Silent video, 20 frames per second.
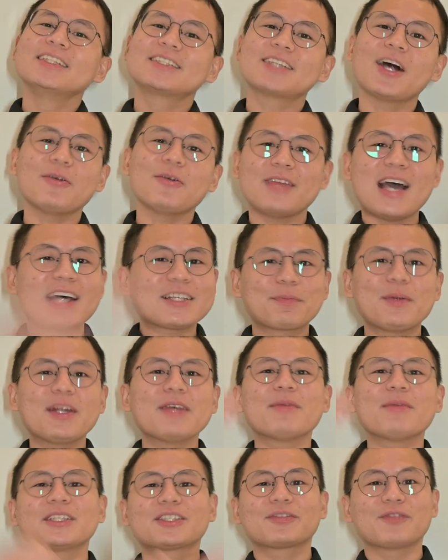So that's
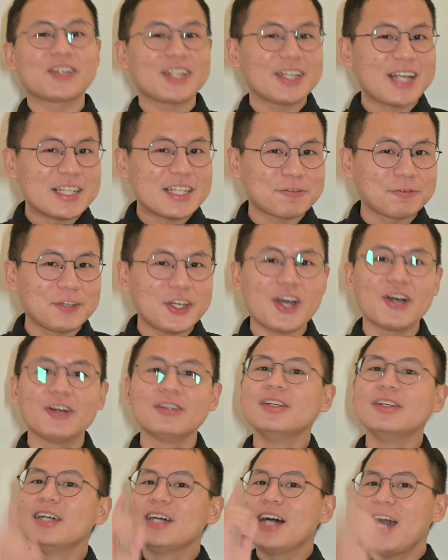pretty much for today's
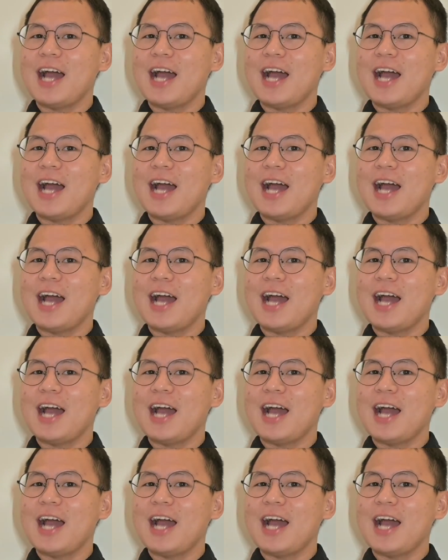video.